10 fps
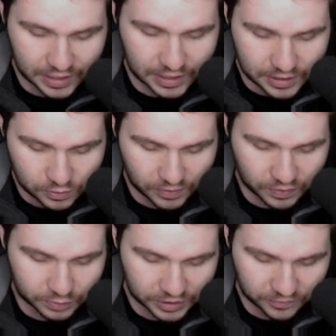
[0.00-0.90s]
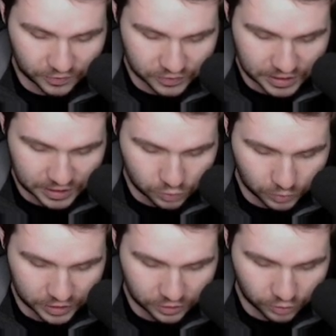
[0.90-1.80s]
So we have complete 15,
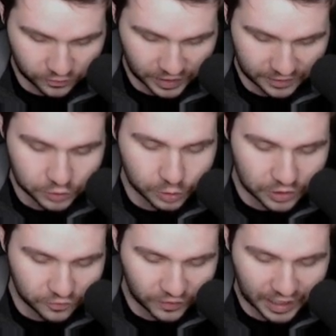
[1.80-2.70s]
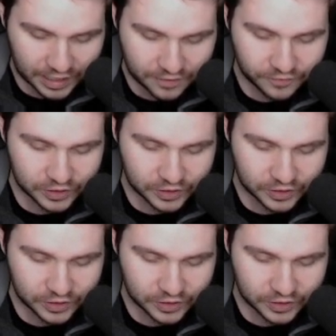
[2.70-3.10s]
20, 35, 35.